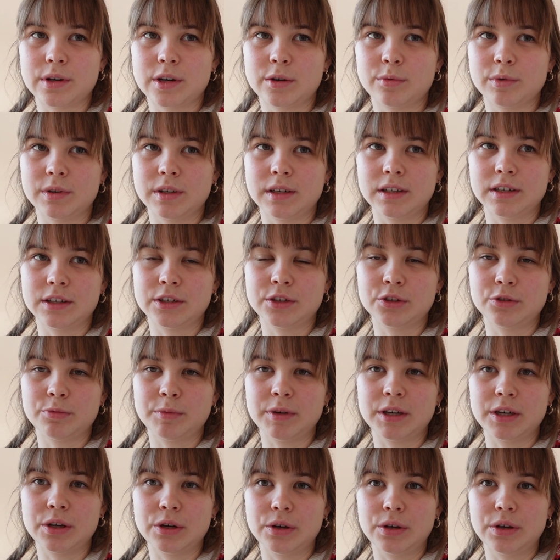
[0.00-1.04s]
it will do
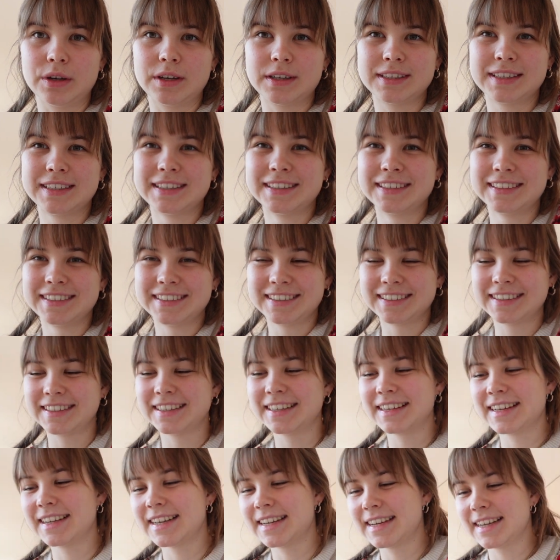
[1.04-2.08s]
me good.
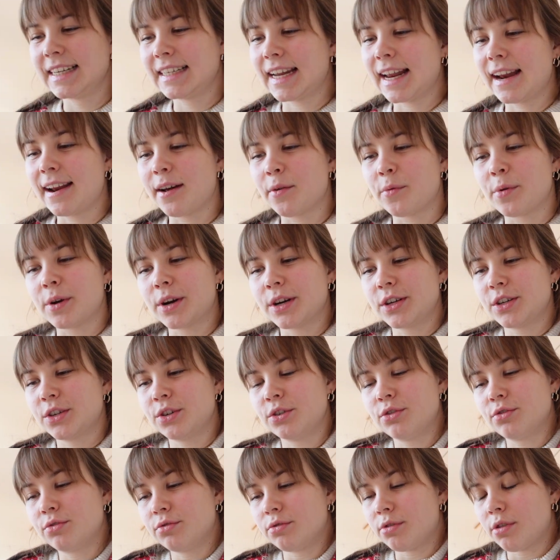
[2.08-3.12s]
Then I wanted to
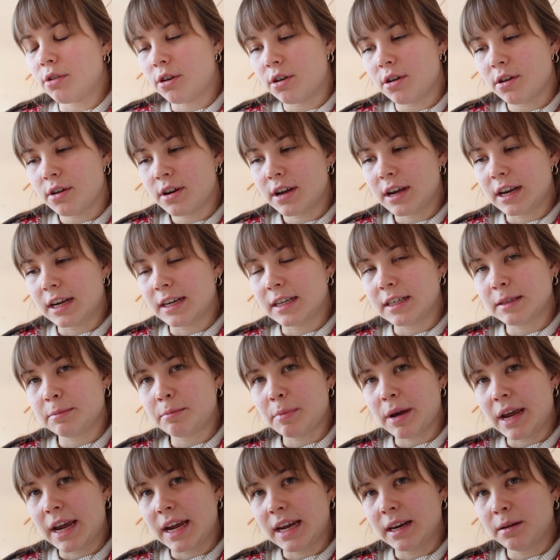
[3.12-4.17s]
draw and
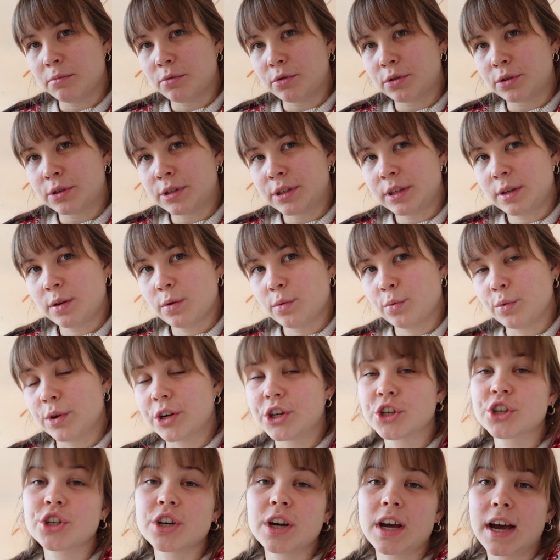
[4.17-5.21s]
paint more,
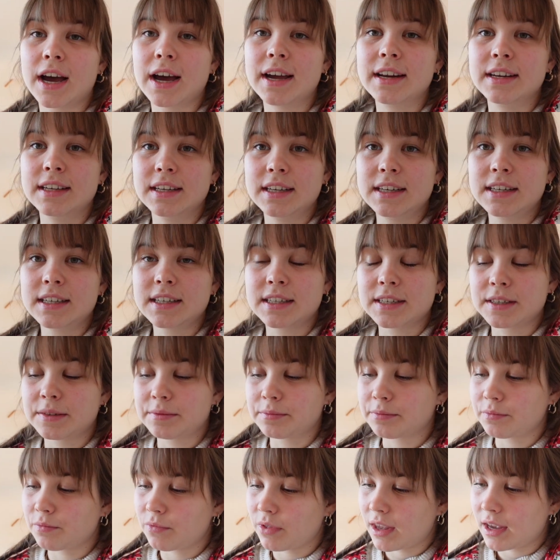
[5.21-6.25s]
which I did,
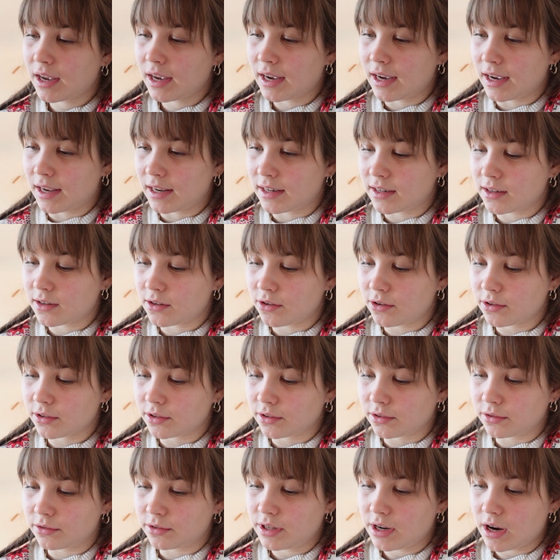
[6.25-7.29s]
and
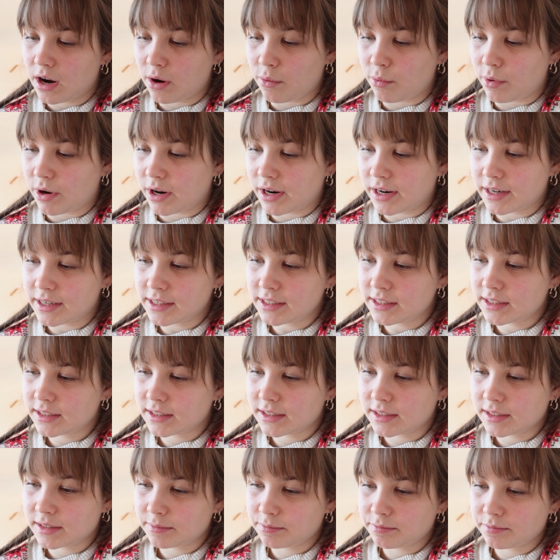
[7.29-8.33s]
also
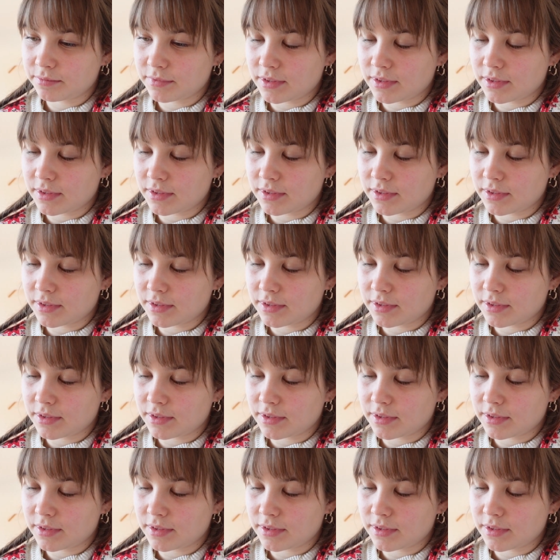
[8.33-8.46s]
DIYs.